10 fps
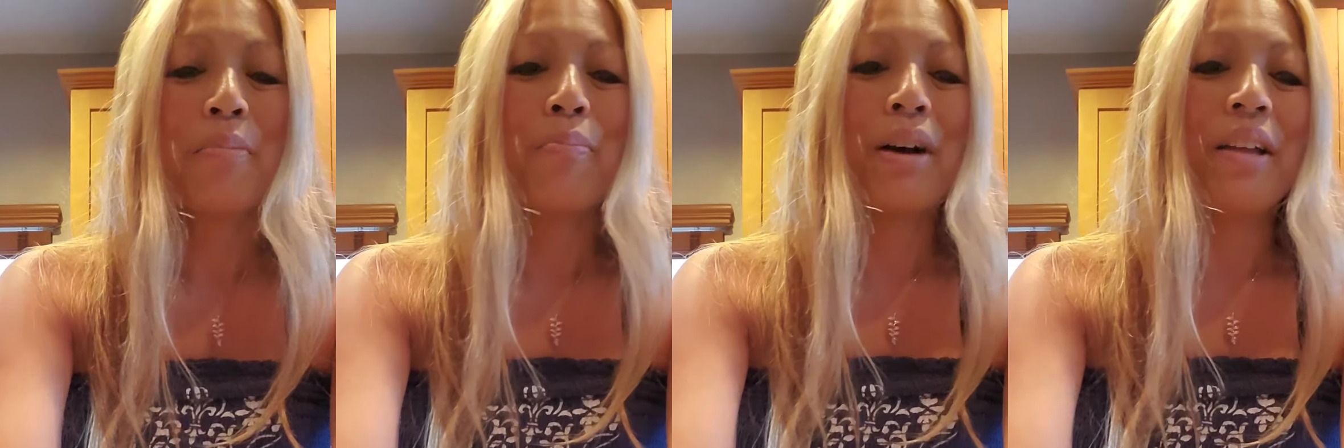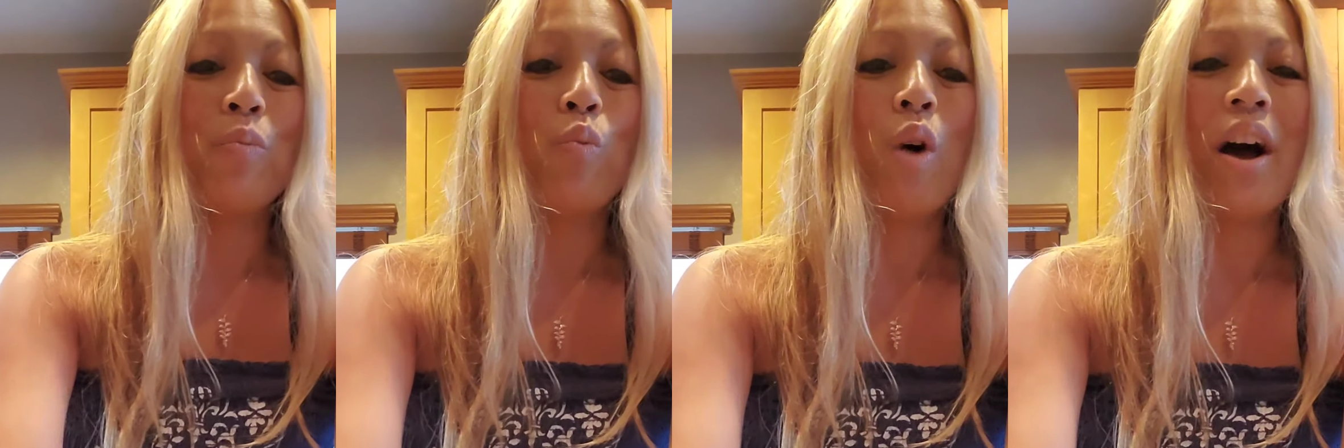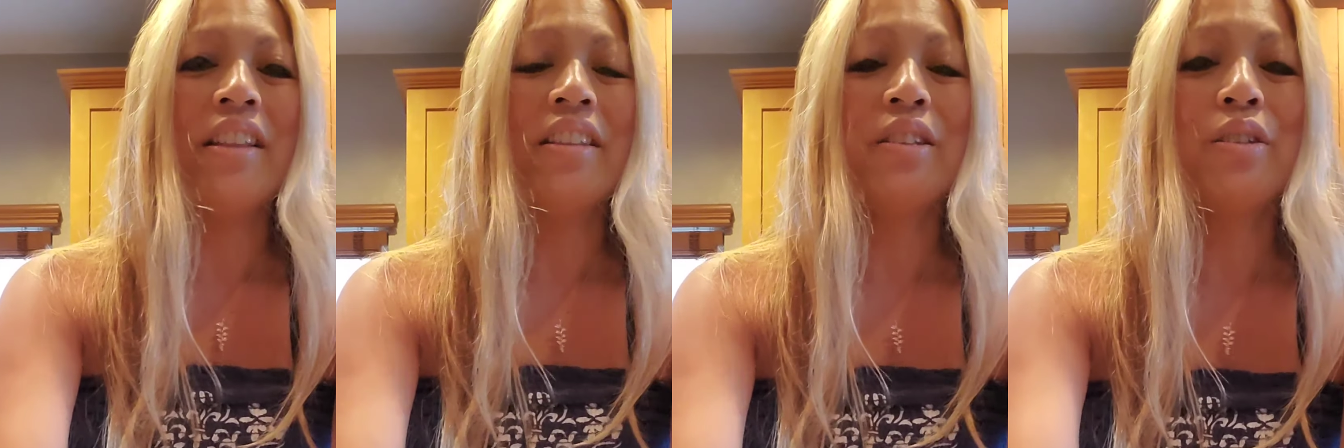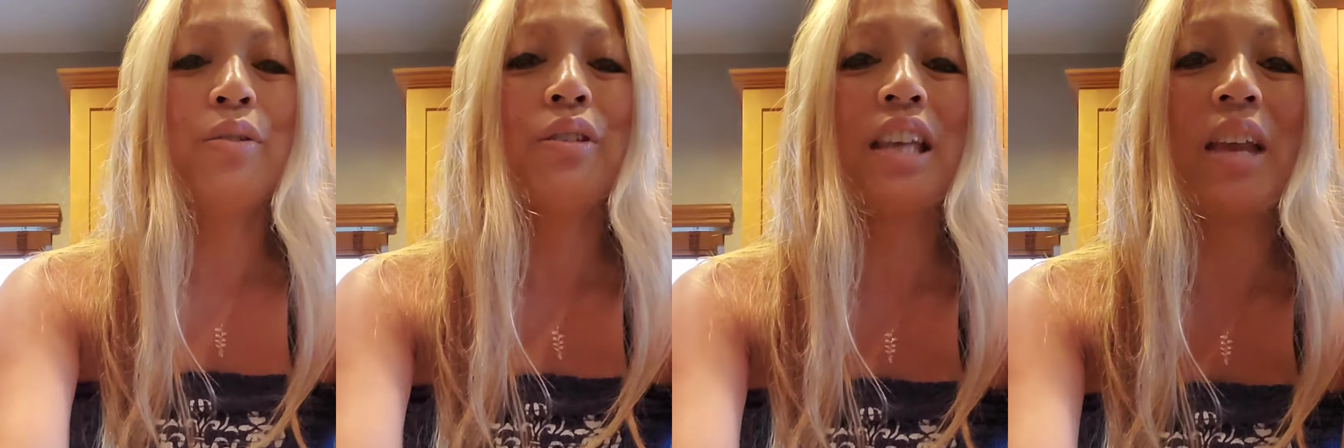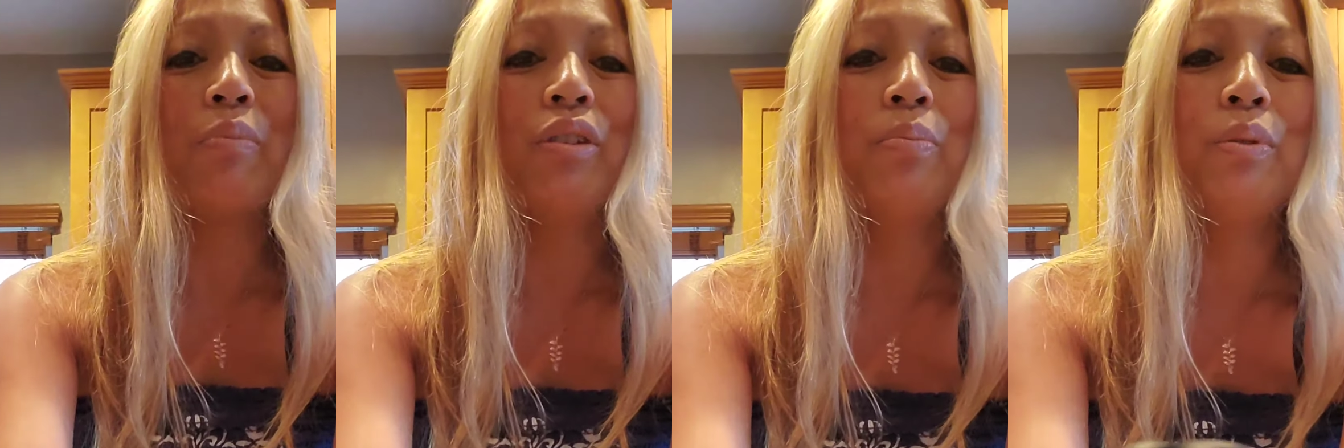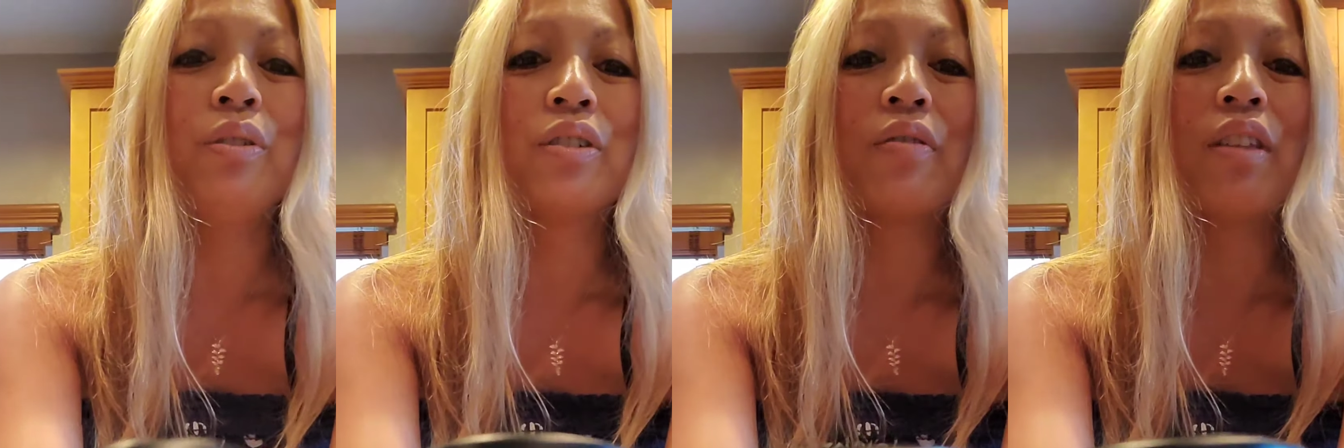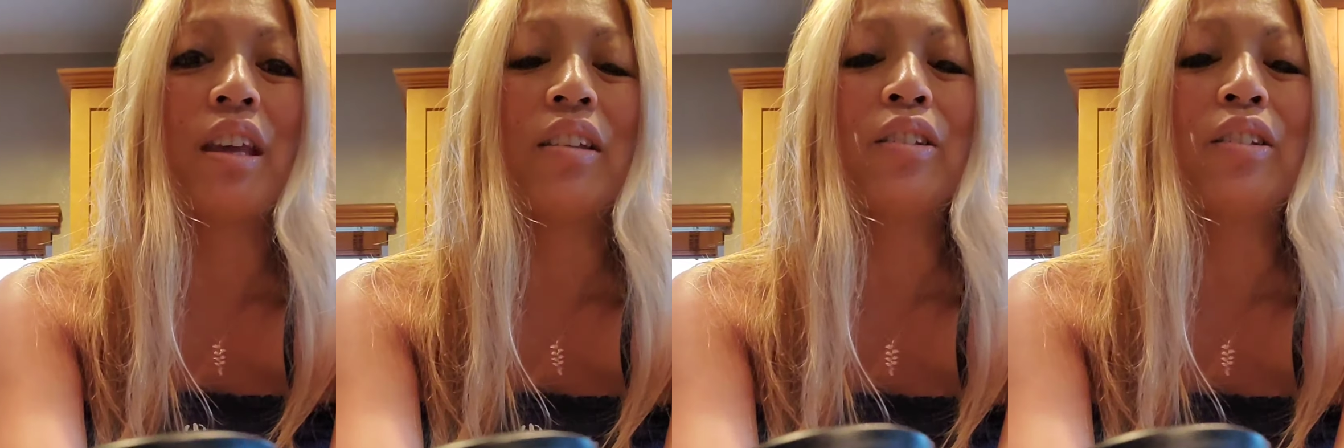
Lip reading: But 1 to 2 tablespoons of this.